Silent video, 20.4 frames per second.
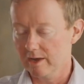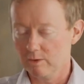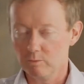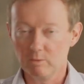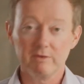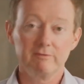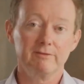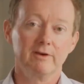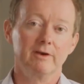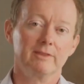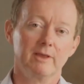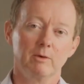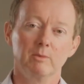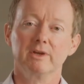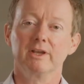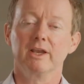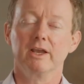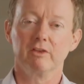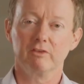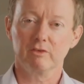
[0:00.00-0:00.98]
we found that we're
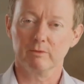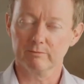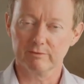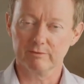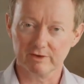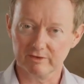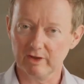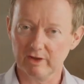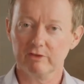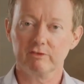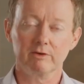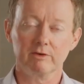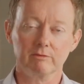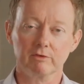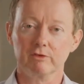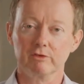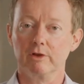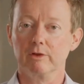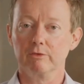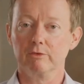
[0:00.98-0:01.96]
getting some fantastic
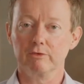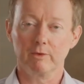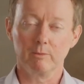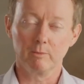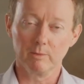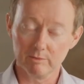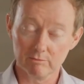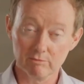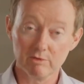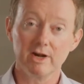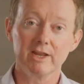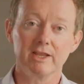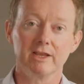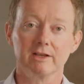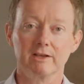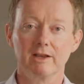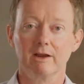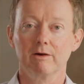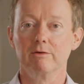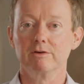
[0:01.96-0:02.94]
results, and we really
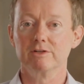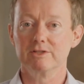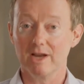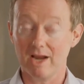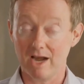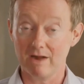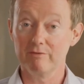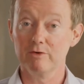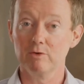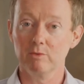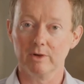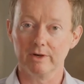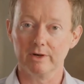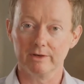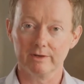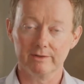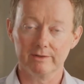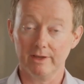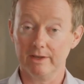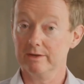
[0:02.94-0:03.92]
encourage
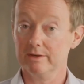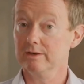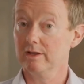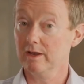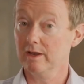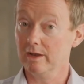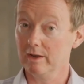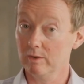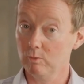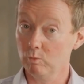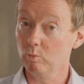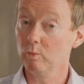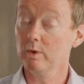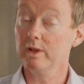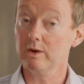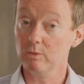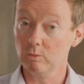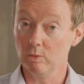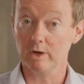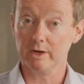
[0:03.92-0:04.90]
everyone that we
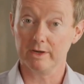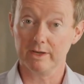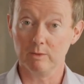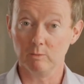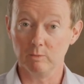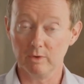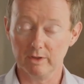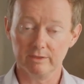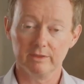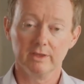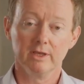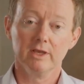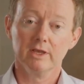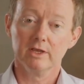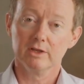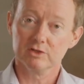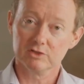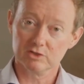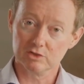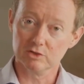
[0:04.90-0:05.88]
are working with
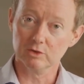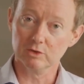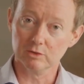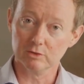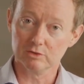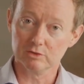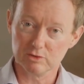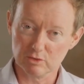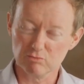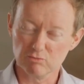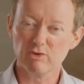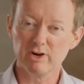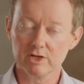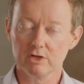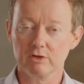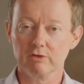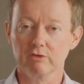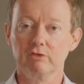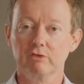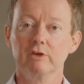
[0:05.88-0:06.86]
to really
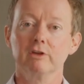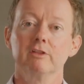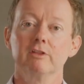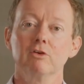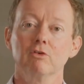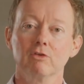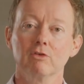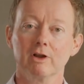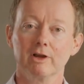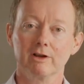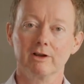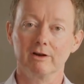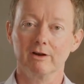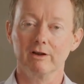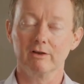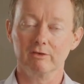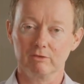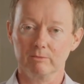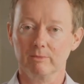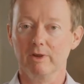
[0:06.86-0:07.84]
consider the online
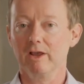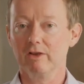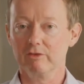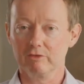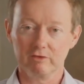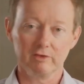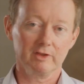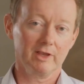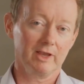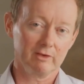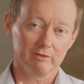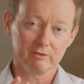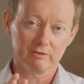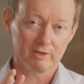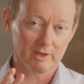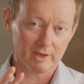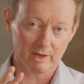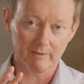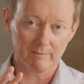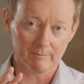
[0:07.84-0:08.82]
classroom as
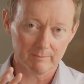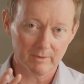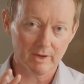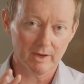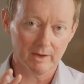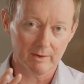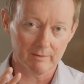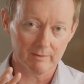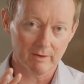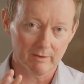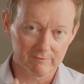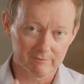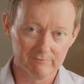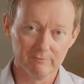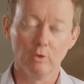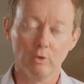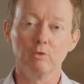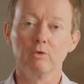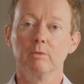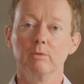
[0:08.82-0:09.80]
a
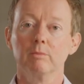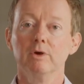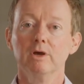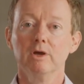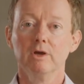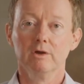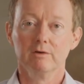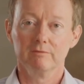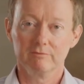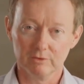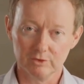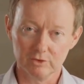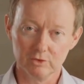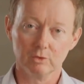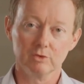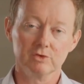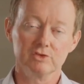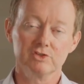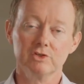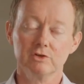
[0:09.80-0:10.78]
forum for
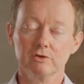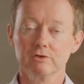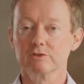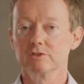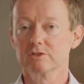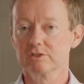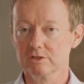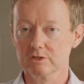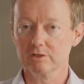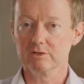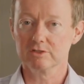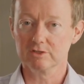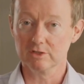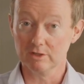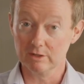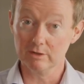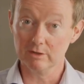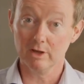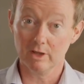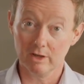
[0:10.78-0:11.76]
your students to
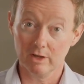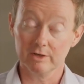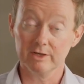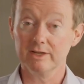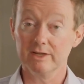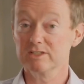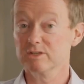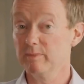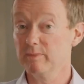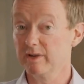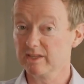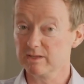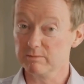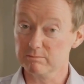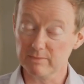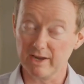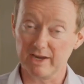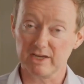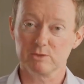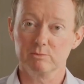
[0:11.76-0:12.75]
learn and to make the
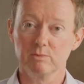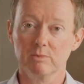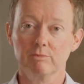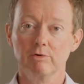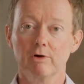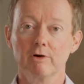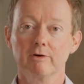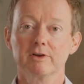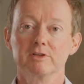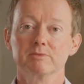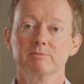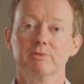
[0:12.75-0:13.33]
maximum progress